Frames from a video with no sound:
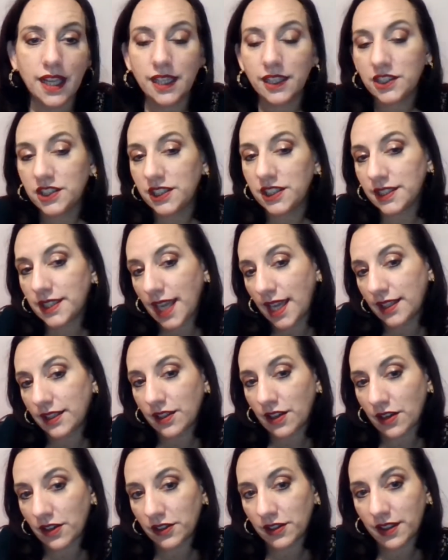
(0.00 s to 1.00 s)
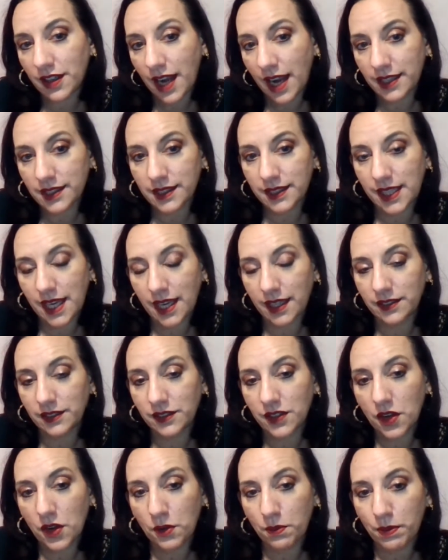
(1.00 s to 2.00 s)
she just had it on her nightstand,
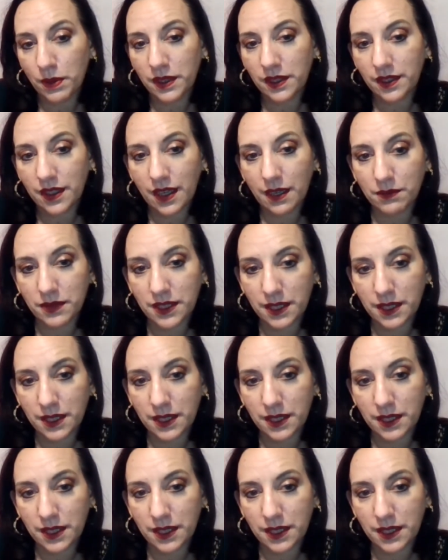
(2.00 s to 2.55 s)
opened it up,